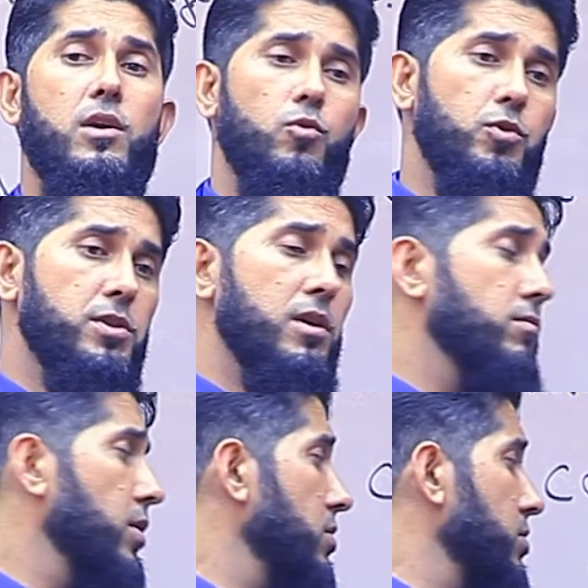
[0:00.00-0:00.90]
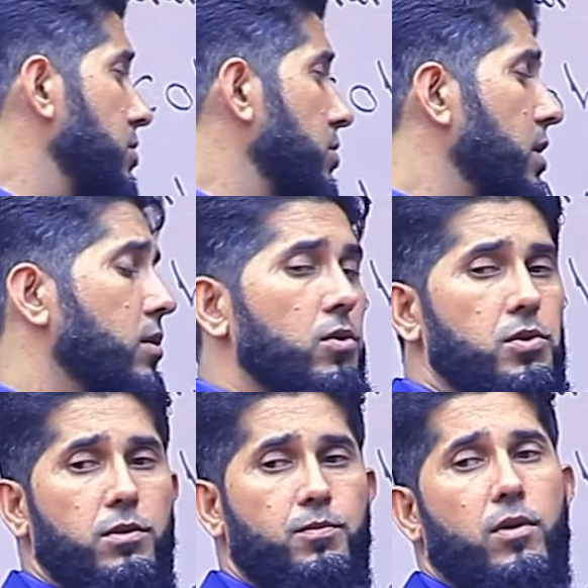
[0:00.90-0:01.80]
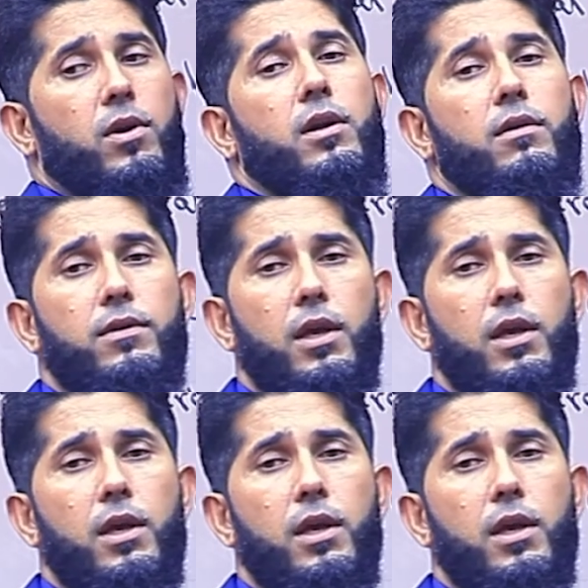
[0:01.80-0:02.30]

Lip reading: which can be used to conclude your paragraph.